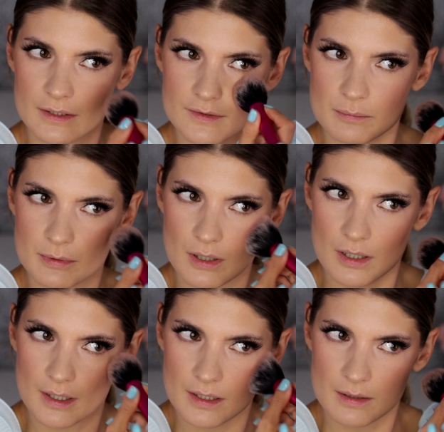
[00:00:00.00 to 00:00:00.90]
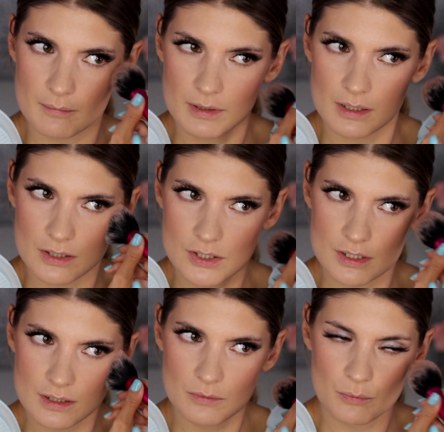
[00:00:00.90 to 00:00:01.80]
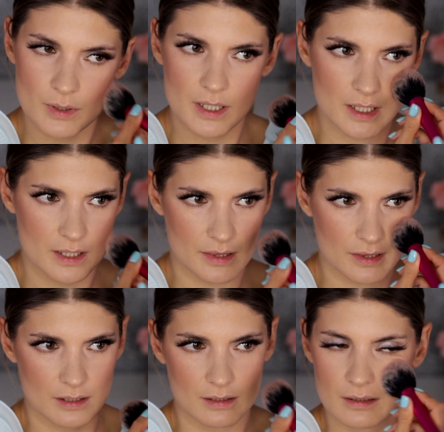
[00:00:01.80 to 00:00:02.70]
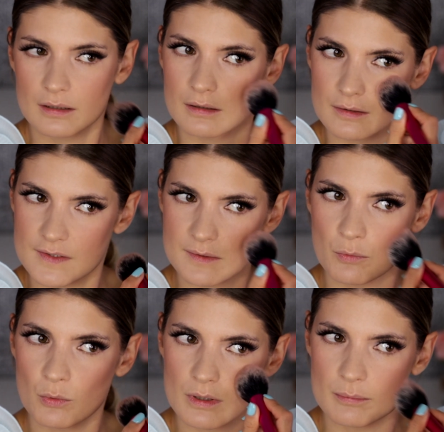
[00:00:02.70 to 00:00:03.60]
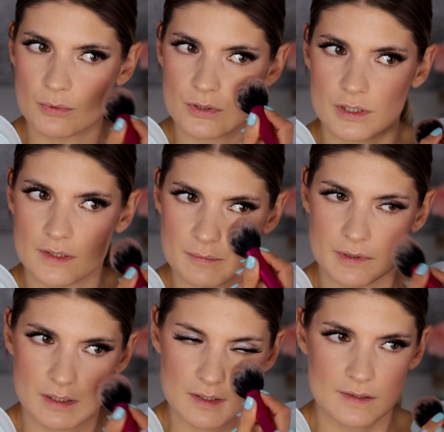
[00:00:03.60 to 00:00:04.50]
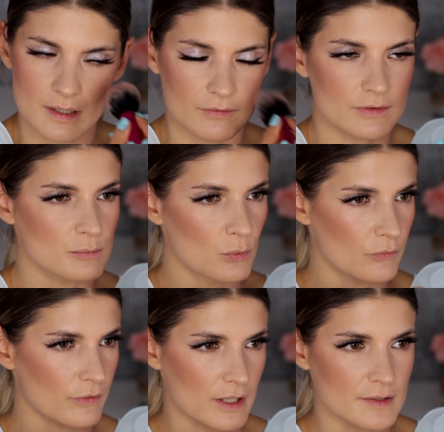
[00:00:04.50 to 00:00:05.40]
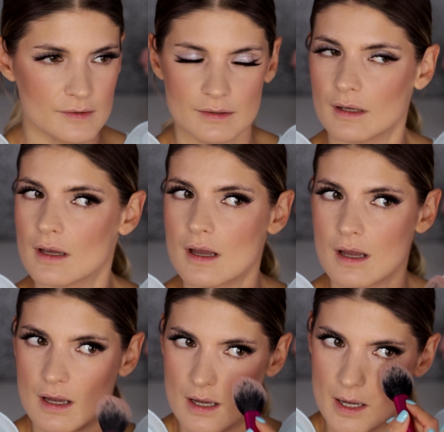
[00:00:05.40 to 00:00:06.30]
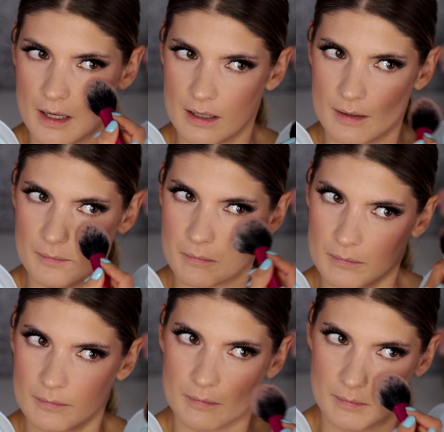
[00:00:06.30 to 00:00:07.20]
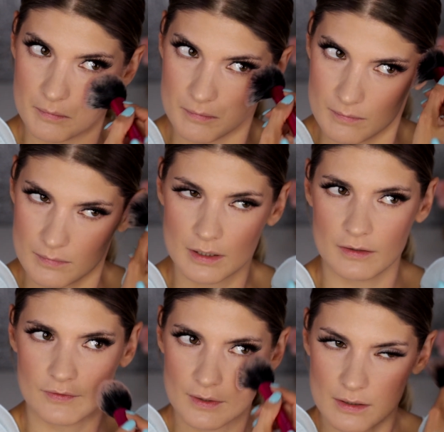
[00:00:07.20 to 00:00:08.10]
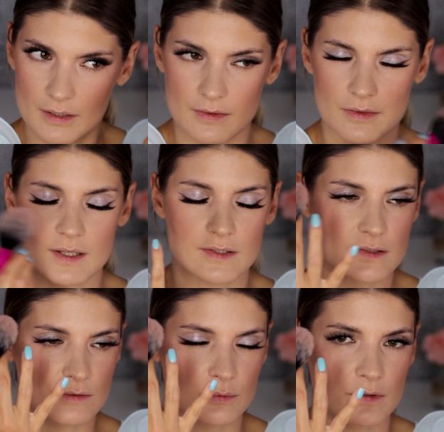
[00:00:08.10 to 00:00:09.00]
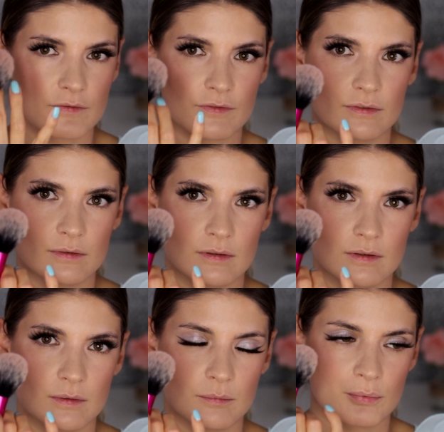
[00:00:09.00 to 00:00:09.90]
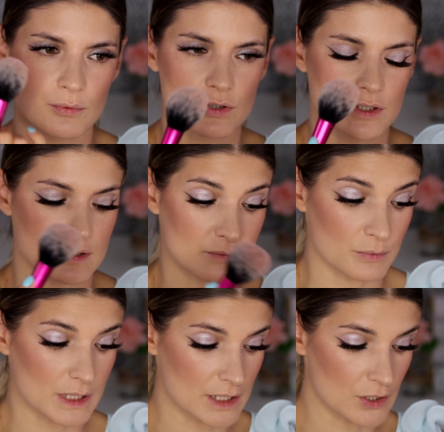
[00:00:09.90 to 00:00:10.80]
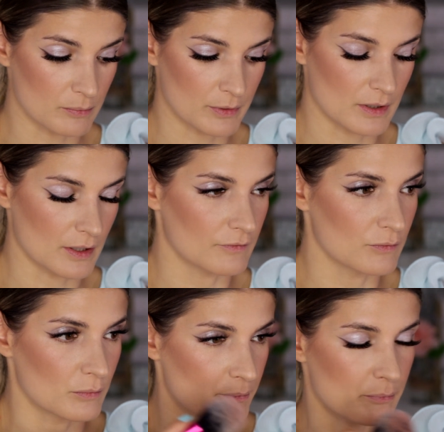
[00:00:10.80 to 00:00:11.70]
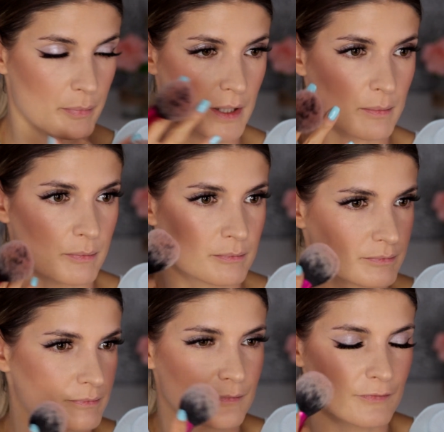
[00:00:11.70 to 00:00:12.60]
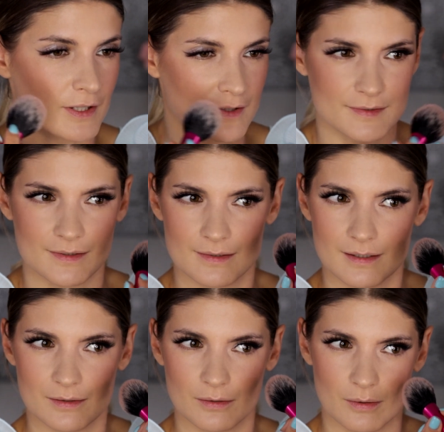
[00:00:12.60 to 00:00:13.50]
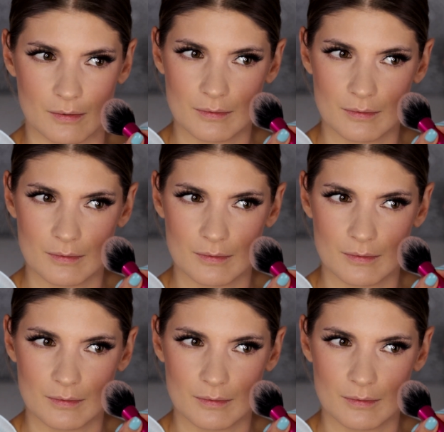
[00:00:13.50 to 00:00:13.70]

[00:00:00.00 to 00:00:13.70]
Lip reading: like to apply blusher with smaller brushes because I have a small face. I feel like this sort of brush is really good, but like for bigger faces, I don't know.